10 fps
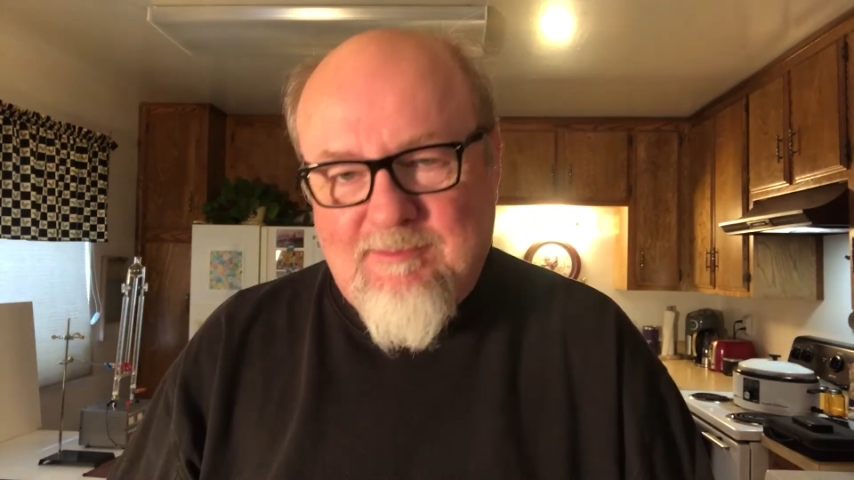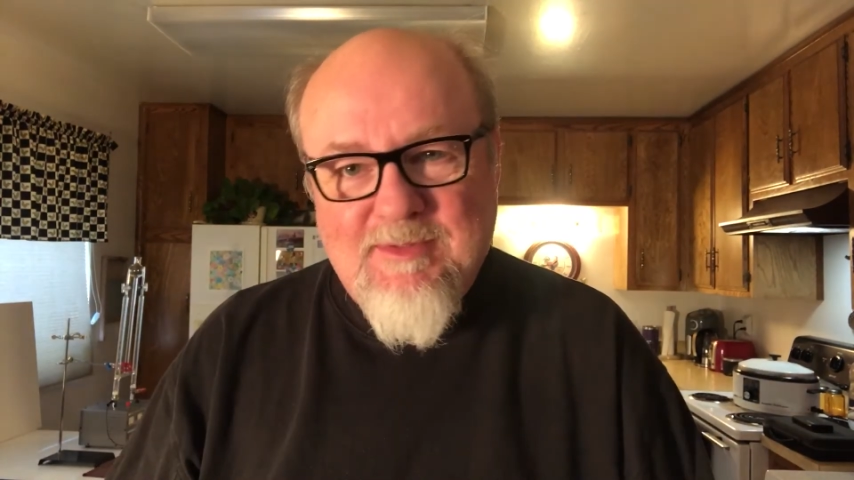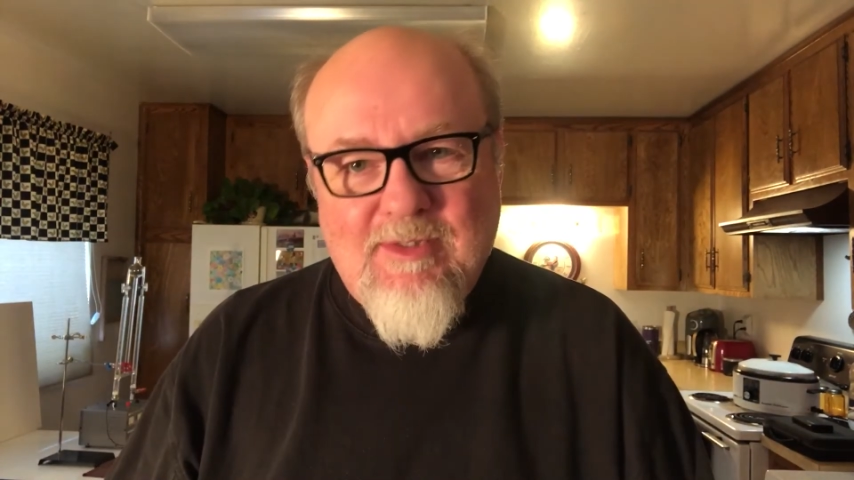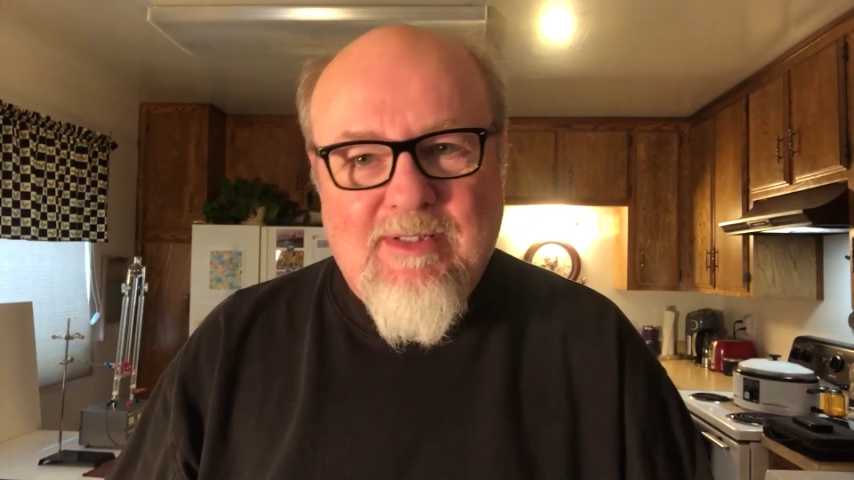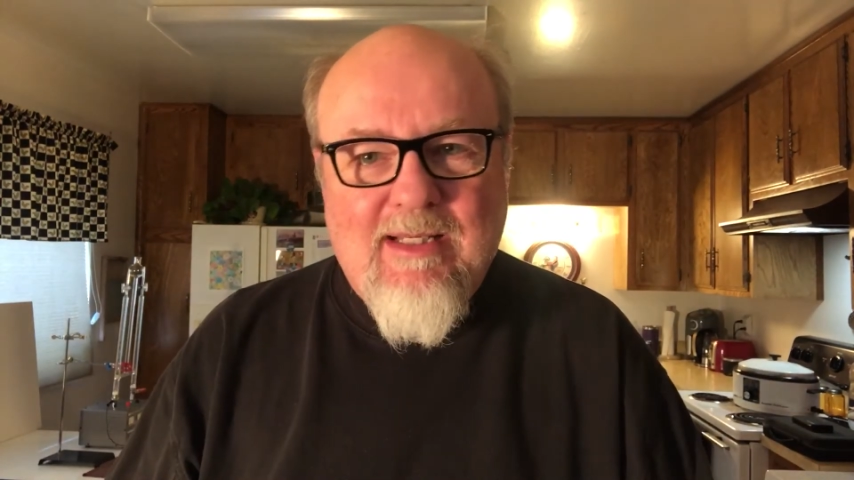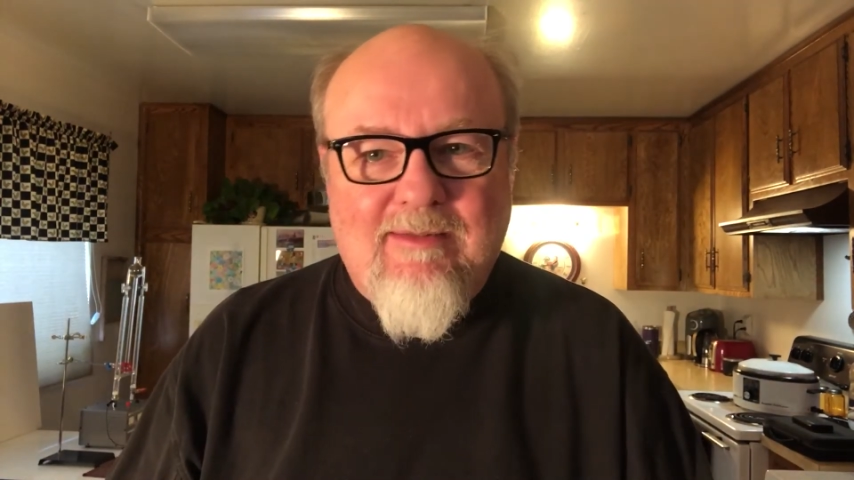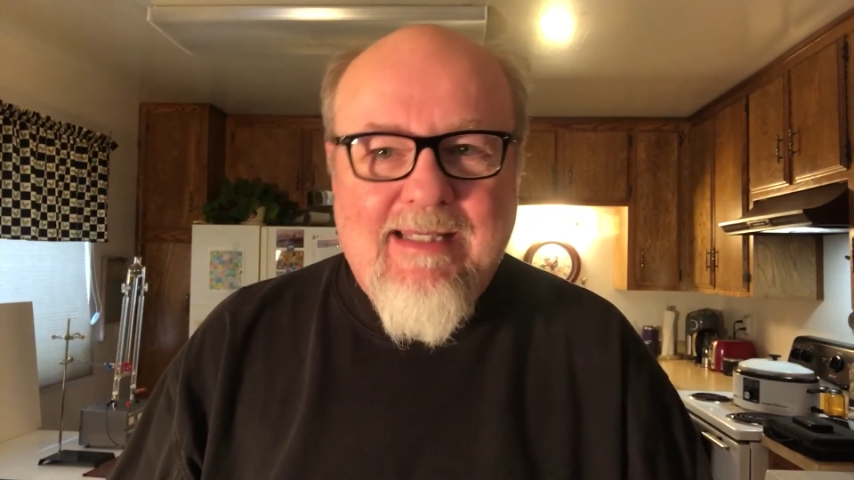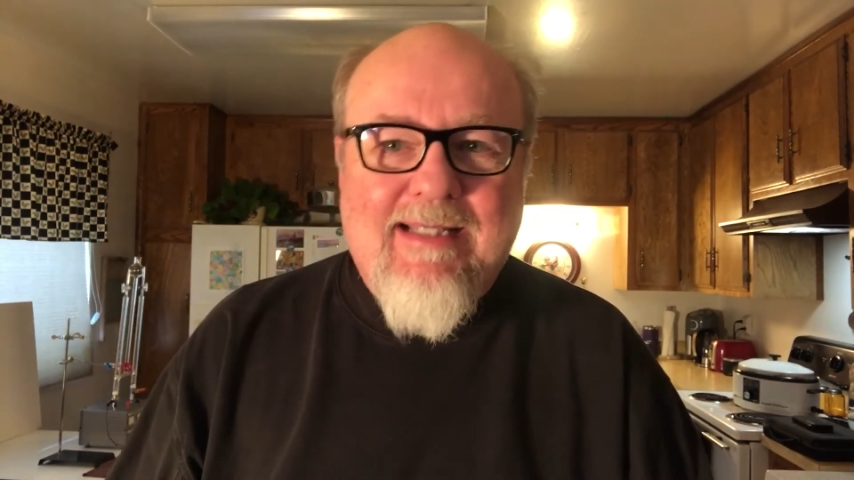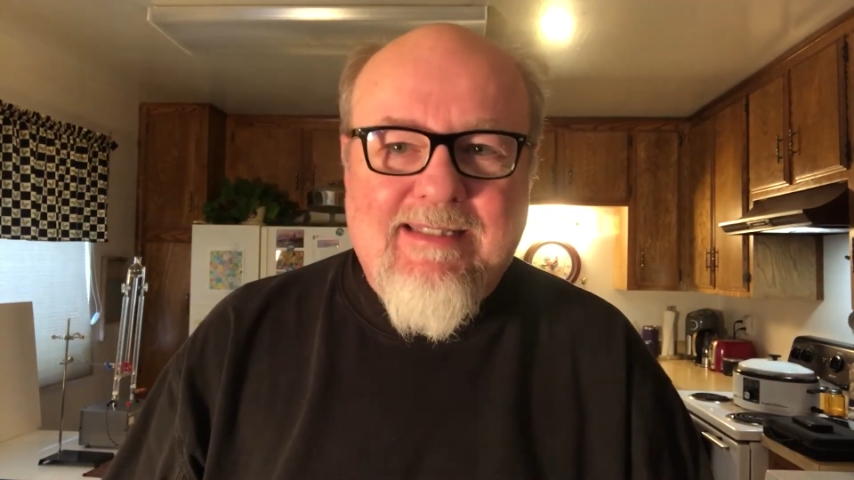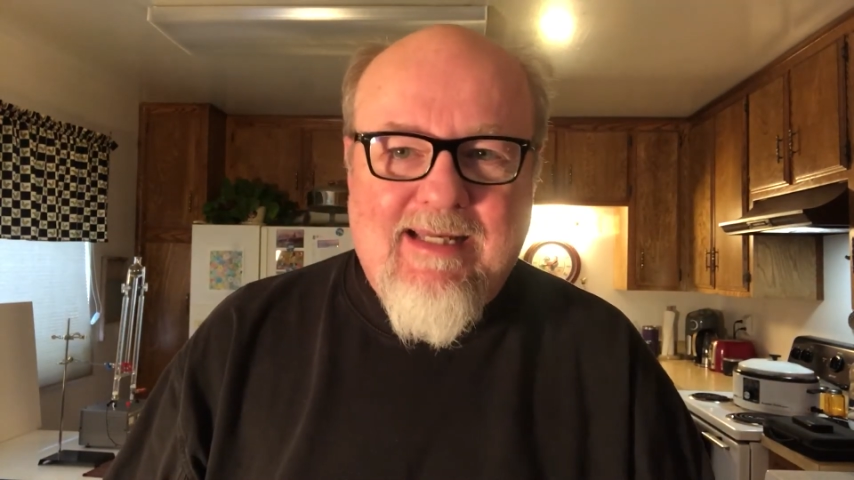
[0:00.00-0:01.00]
So until
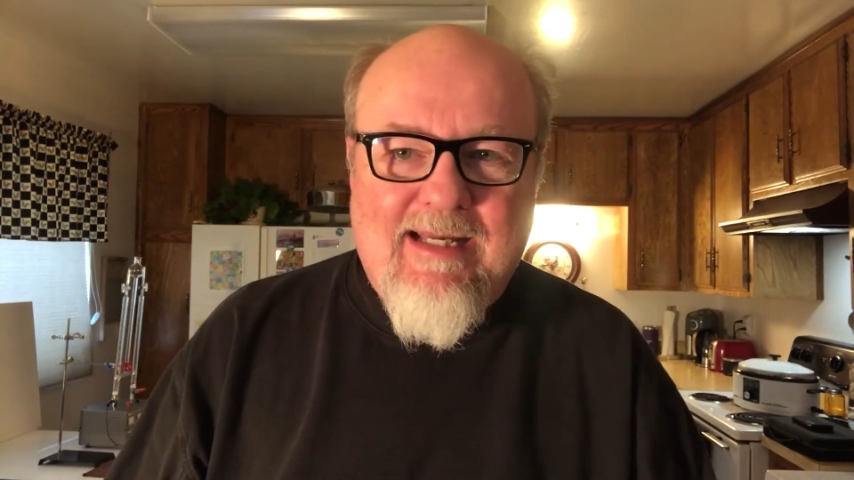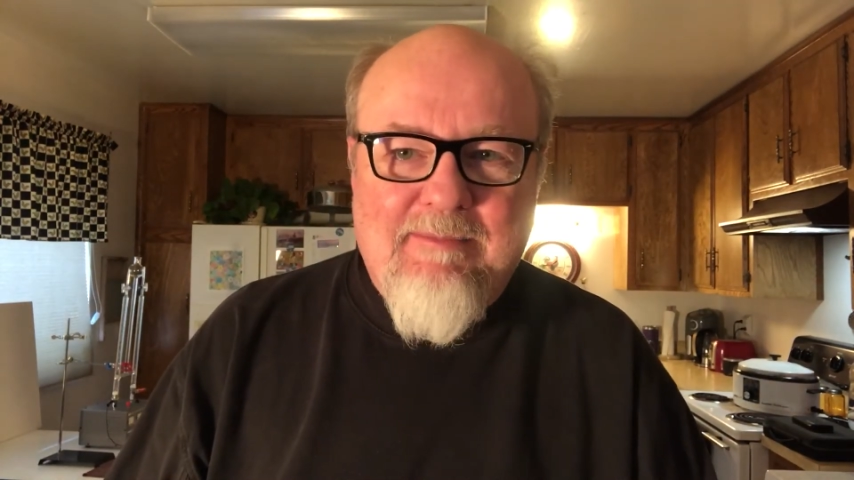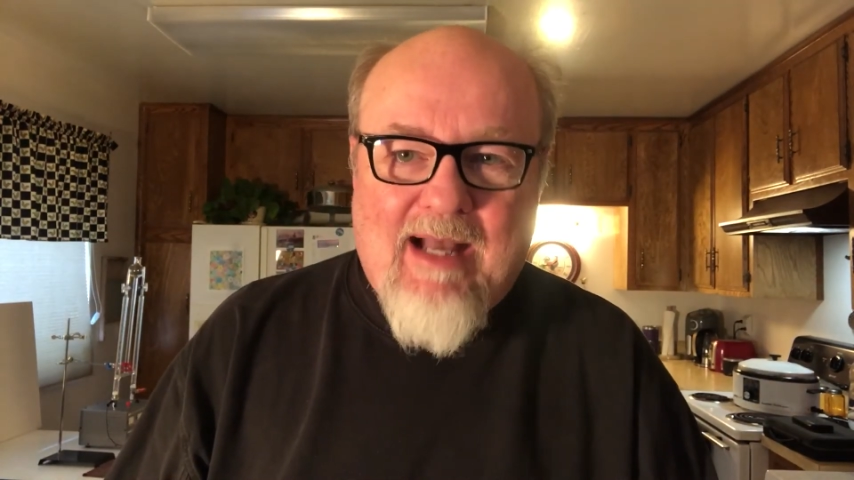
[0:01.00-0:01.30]
next time,